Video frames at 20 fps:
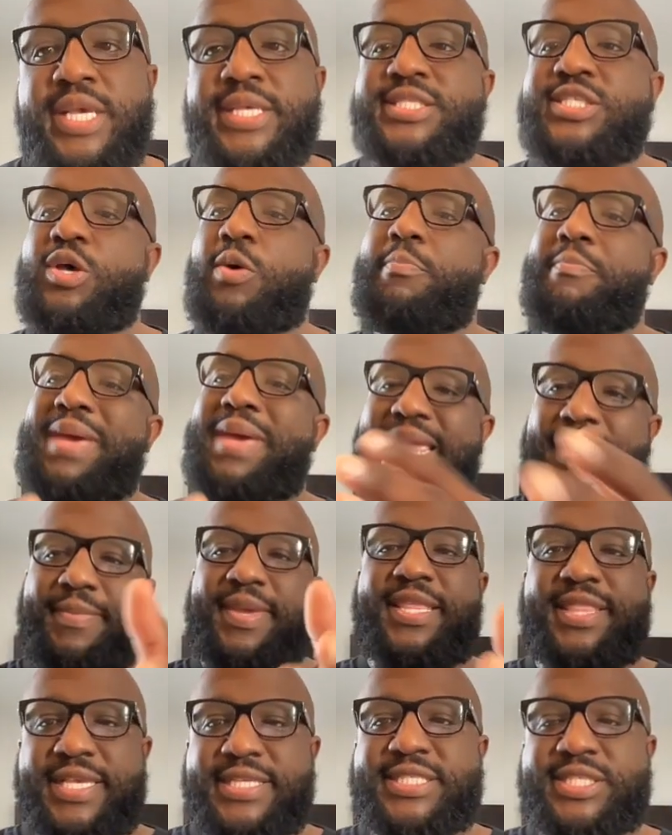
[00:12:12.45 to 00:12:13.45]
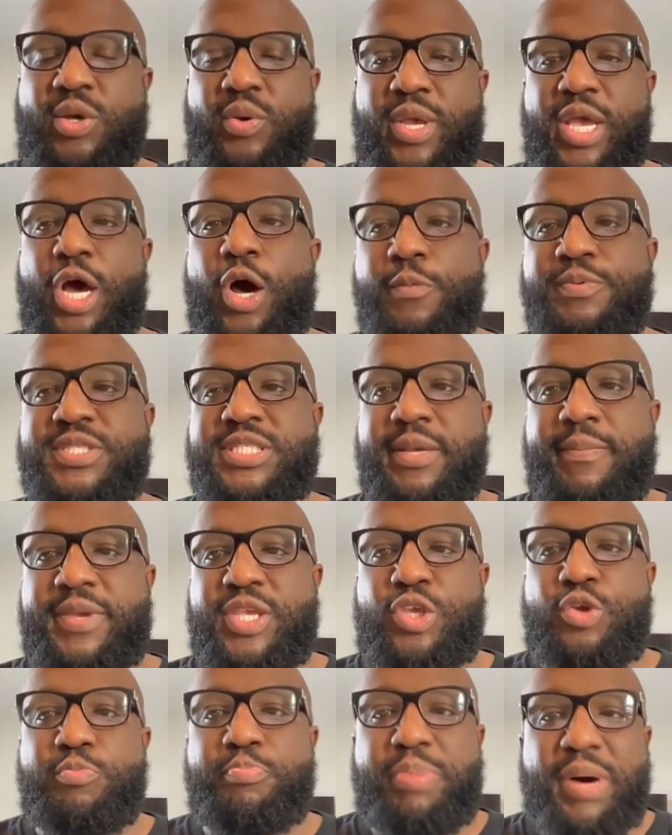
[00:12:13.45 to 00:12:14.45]
So maybe this will help some
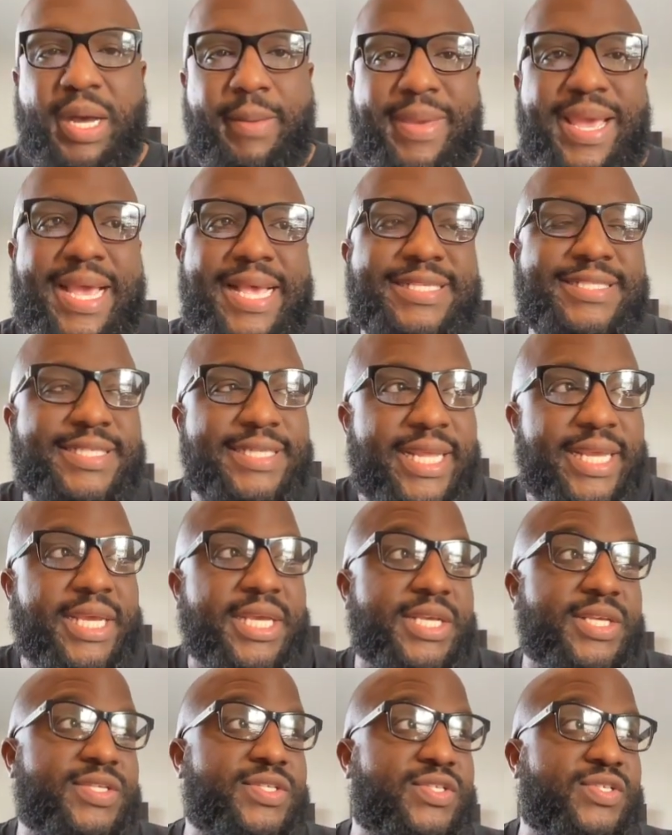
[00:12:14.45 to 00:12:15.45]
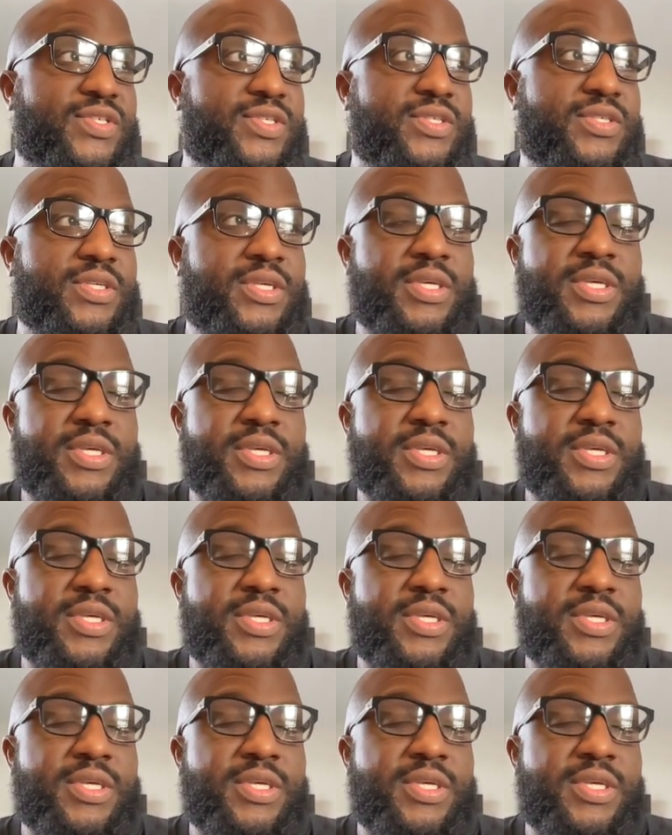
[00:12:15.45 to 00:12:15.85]
of you bum ass niggas.